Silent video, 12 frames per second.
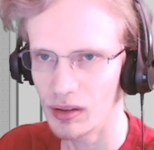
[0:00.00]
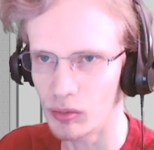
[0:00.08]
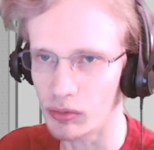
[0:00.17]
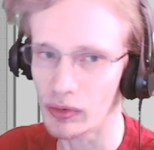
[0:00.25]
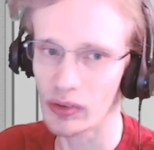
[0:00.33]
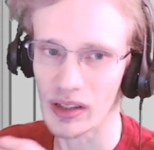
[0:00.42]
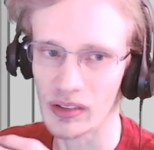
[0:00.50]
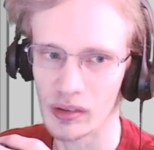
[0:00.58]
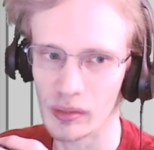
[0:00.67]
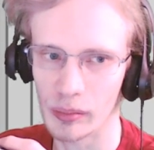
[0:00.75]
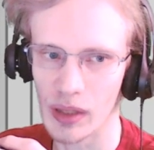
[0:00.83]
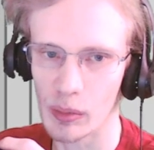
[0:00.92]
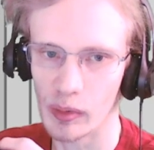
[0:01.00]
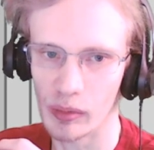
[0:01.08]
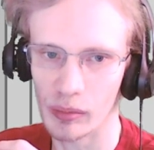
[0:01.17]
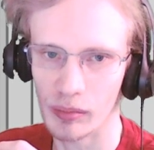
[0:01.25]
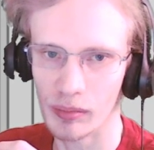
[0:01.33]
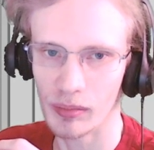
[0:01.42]
first you have to be able
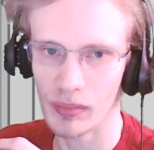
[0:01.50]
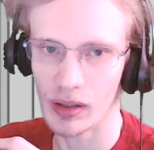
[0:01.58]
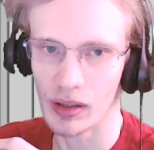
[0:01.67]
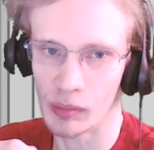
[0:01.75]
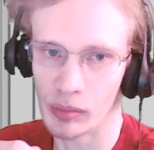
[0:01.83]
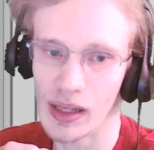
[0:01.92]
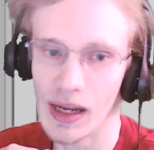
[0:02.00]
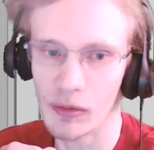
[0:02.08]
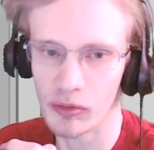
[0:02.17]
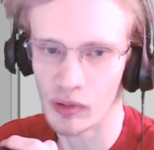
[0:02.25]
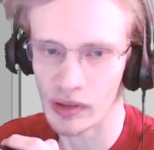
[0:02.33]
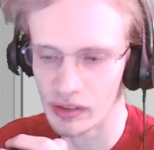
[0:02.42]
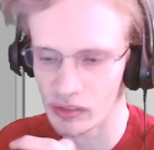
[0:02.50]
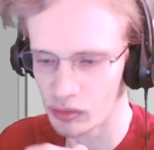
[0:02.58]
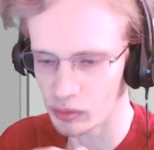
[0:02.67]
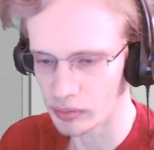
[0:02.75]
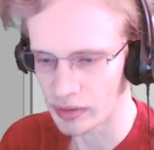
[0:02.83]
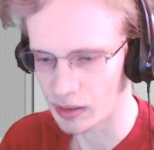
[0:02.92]
to apply for it
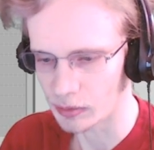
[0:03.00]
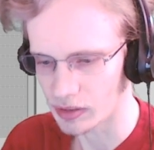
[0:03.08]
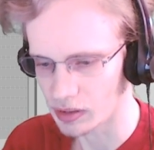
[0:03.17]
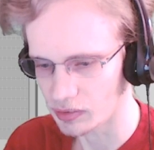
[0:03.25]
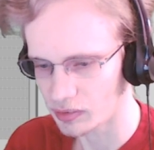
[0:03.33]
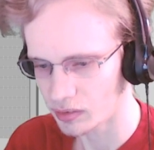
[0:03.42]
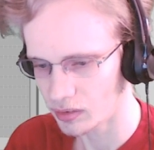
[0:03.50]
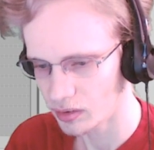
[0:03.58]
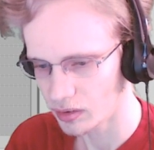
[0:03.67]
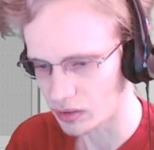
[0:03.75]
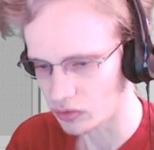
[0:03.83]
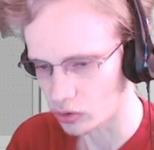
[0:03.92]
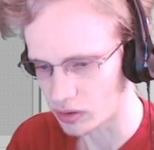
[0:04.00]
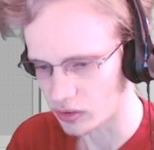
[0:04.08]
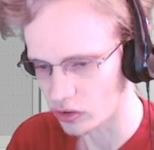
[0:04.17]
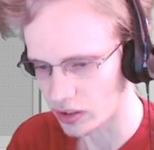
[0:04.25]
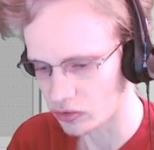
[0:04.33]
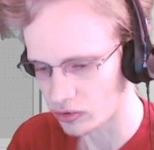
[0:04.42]
too. Nowadays, they totally
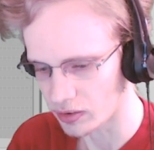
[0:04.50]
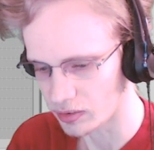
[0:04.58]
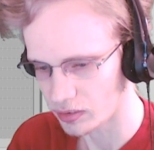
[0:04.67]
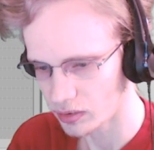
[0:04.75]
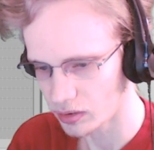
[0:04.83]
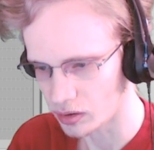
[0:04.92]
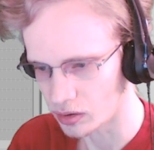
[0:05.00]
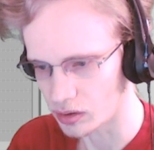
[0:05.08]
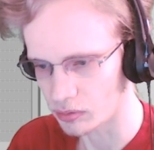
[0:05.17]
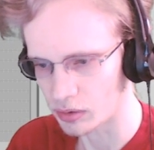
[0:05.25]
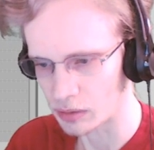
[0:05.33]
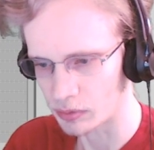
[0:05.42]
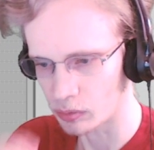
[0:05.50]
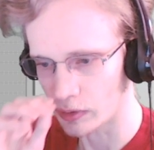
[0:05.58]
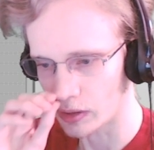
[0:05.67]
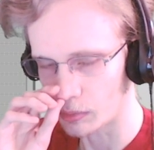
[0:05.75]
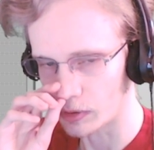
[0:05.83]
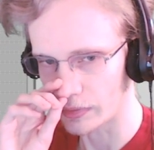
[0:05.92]
changed it. If you haven't
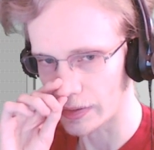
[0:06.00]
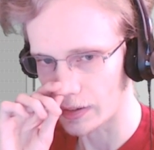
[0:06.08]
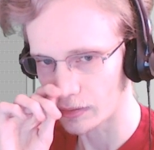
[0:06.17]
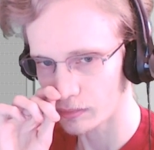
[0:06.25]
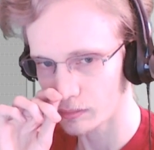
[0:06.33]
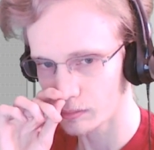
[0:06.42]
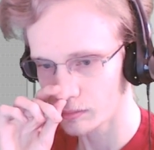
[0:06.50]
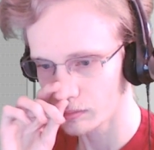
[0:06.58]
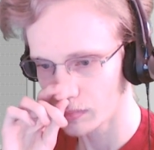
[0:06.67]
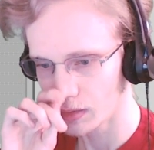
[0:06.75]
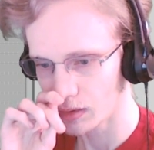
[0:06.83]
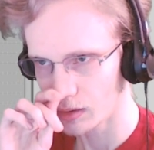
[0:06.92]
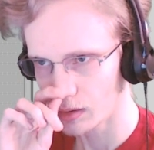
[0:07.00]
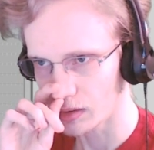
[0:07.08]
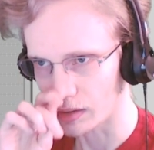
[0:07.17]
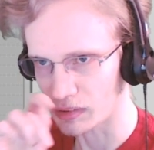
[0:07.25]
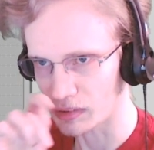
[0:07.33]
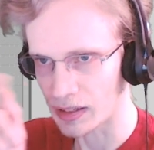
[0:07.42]
read about that,
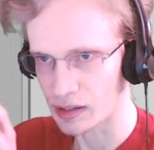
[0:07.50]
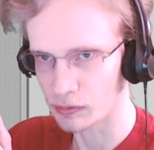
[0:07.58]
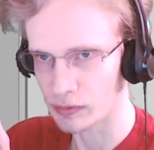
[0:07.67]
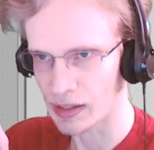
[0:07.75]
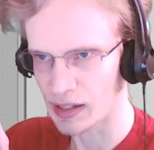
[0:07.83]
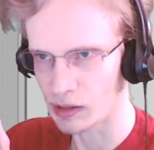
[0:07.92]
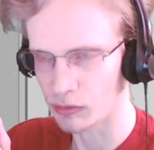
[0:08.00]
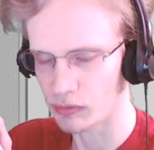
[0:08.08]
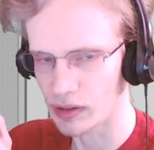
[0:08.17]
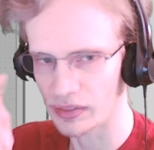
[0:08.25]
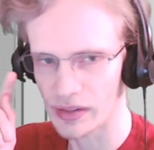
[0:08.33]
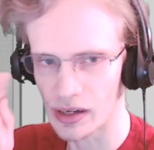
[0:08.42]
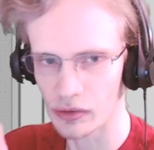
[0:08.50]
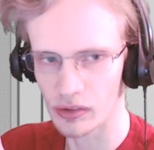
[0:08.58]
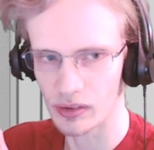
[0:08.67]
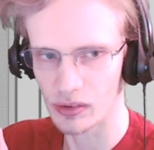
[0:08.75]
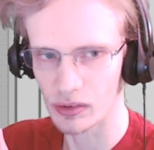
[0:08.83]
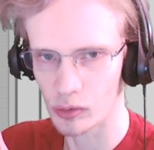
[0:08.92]
you have
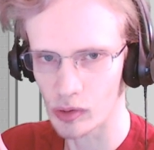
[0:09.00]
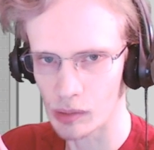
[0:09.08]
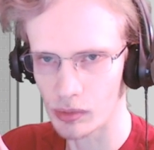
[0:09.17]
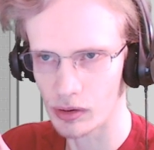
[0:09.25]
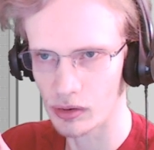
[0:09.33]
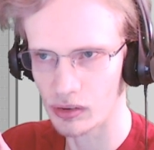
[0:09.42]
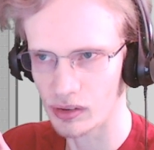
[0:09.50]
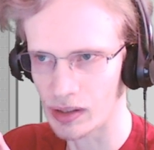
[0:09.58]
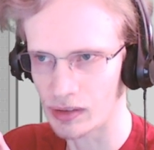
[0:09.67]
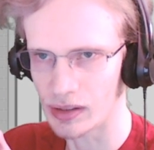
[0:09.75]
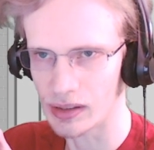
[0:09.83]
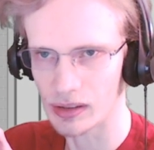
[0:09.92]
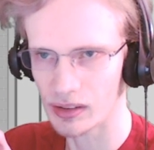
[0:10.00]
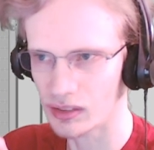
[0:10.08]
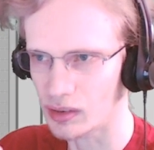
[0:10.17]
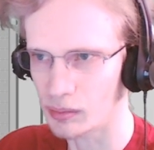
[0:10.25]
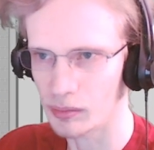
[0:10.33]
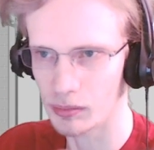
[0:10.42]
1,000 subscribers and like
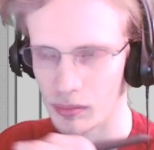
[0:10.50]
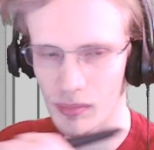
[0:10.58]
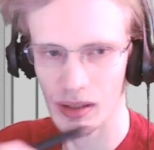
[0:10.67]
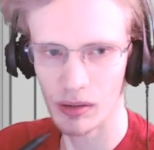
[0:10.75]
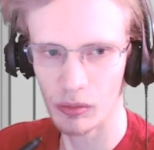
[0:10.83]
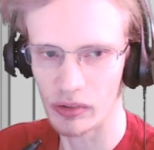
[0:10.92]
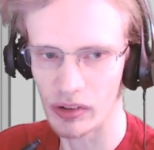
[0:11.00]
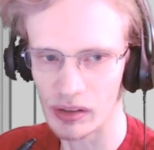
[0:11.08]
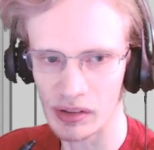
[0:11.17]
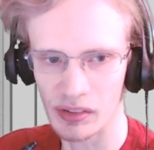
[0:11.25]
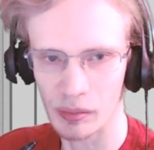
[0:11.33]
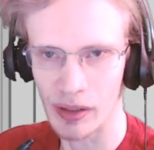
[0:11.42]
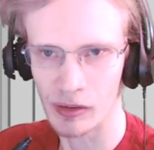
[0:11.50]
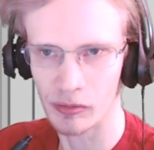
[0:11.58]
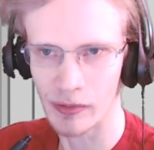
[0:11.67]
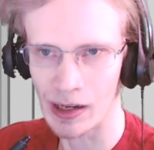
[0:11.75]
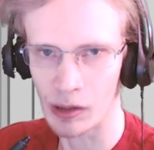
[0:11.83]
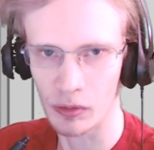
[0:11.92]
some ridiculous amount of
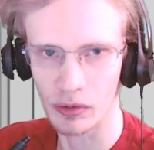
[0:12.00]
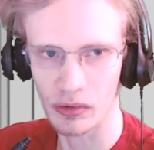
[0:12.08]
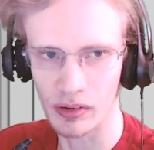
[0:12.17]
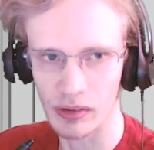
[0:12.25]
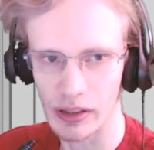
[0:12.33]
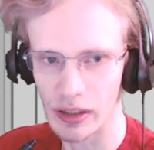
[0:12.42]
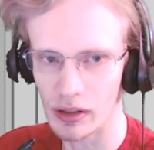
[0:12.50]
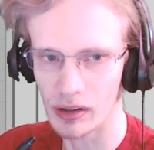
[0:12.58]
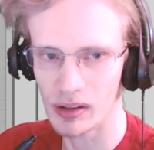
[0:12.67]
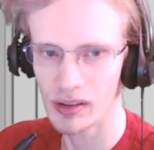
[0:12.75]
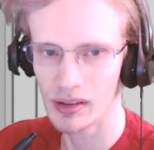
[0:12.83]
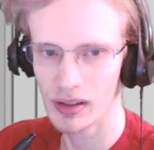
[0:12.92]
hours a year,